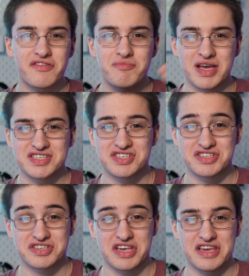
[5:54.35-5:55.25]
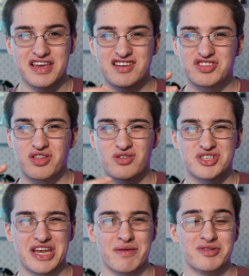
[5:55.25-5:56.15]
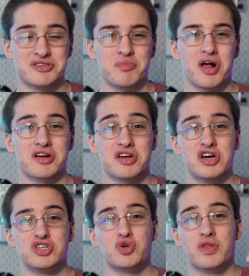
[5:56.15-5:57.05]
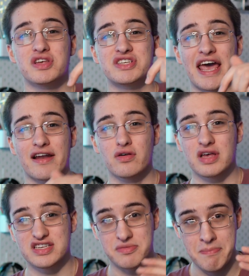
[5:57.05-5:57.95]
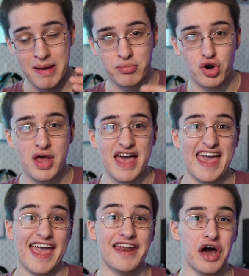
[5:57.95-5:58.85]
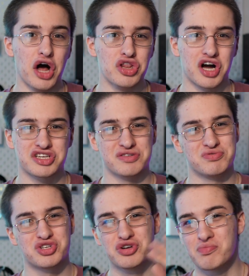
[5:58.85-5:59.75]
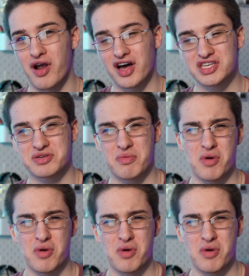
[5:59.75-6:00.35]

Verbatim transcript: of patience is key, here's a little shameless plug. Join the channel as a member and unlock some super awesome